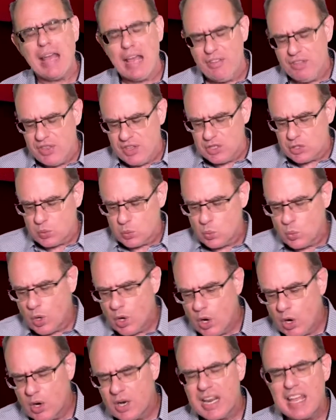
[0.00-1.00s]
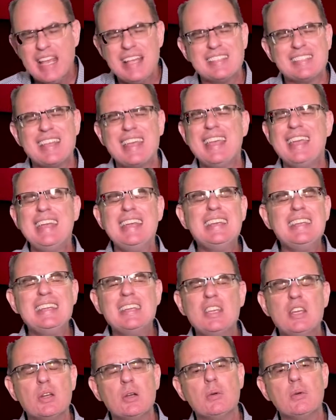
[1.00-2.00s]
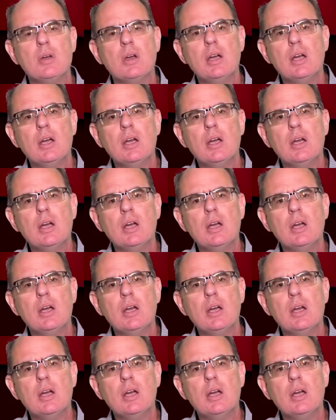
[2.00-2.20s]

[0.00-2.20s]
and this word is in you.